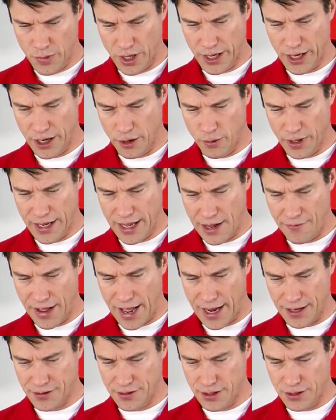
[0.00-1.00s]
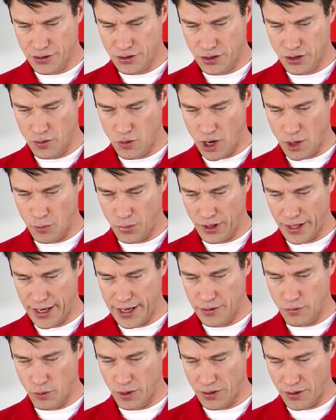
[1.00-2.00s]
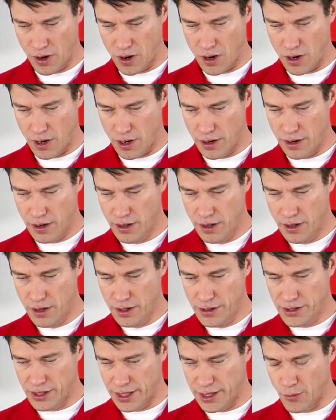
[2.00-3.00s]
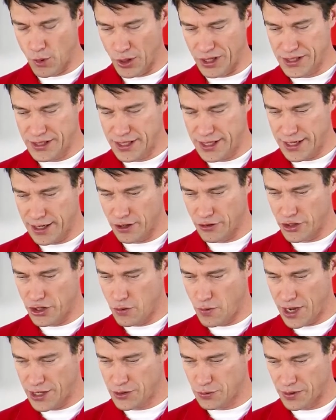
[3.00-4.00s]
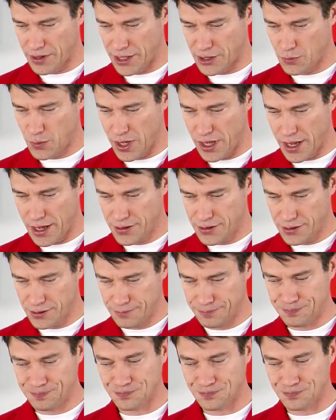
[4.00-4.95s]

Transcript: But here we have access to our plant with our Sunnyboy TLUS with SPS.